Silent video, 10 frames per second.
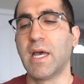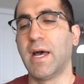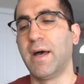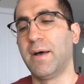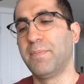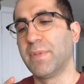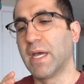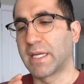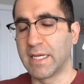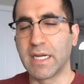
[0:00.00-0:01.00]

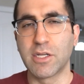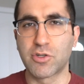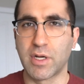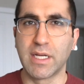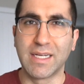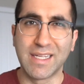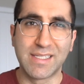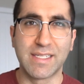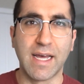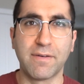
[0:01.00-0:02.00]
A Canadian traded
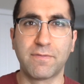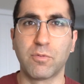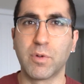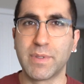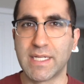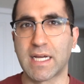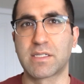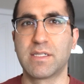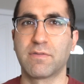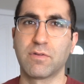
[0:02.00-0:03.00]
ETF will be
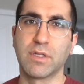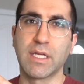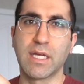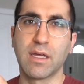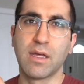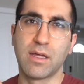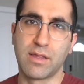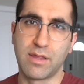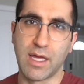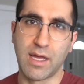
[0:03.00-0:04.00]
taxed differently
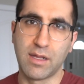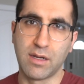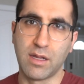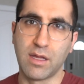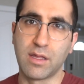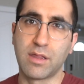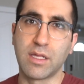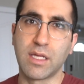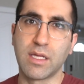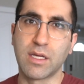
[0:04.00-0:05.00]
than
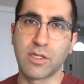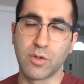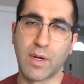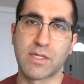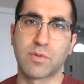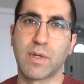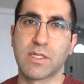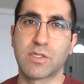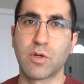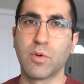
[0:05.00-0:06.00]
the US
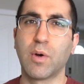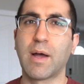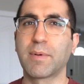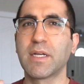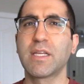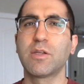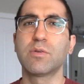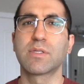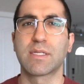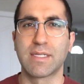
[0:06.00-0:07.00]
one. So I'm going to
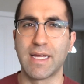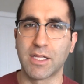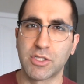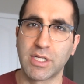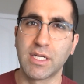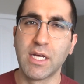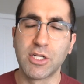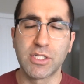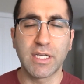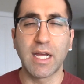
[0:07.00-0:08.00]
use this analogy
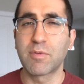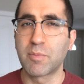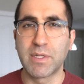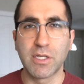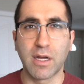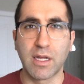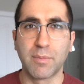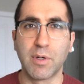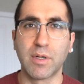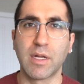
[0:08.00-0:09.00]
just like I would be talking
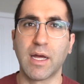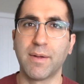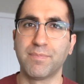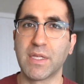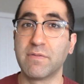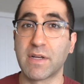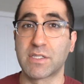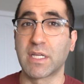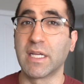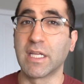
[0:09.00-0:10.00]
about
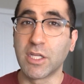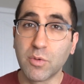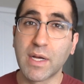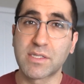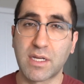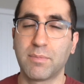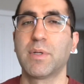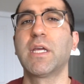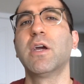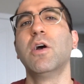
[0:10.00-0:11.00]
investing in a US
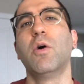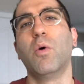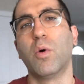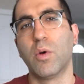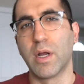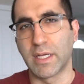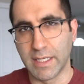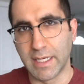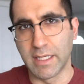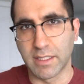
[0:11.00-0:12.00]
company or a
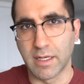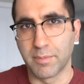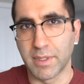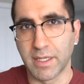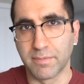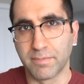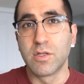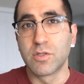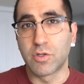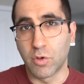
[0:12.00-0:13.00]
Canadian company.
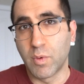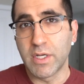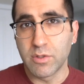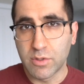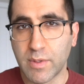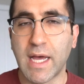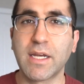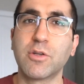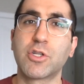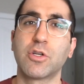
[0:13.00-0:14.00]
So when you
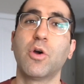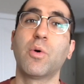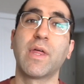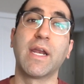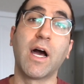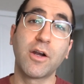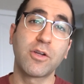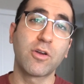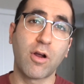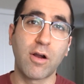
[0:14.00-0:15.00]
that, you should know that under
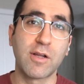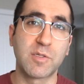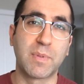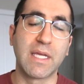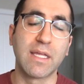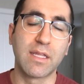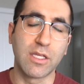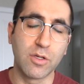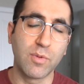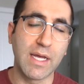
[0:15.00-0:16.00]
your RRSP, the
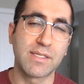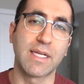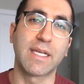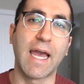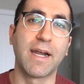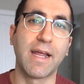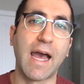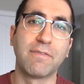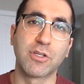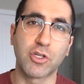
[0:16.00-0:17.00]
US and Canada
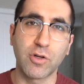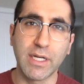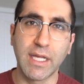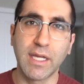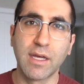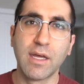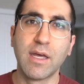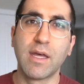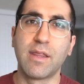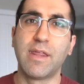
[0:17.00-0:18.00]
have a treaty
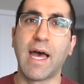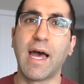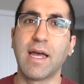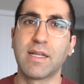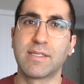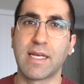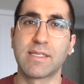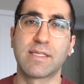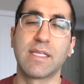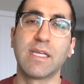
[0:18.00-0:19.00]
that
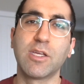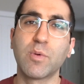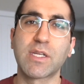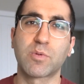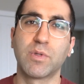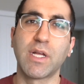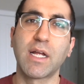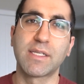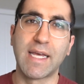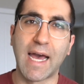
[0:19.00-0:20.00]
says the US will
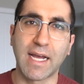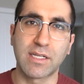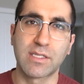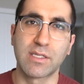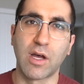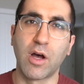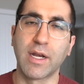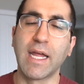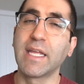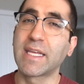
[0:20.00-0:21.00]
not tax
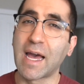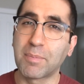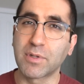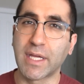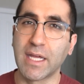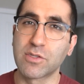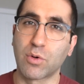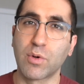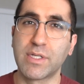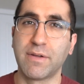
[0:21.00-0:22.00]
on any capital gains
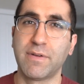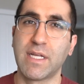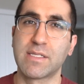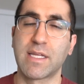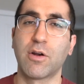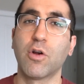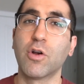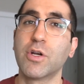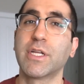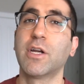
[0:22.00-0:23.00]
or dividends that are
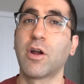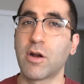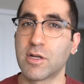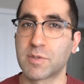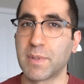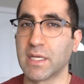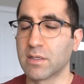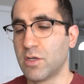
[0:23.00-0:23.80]
earned in an RRSP.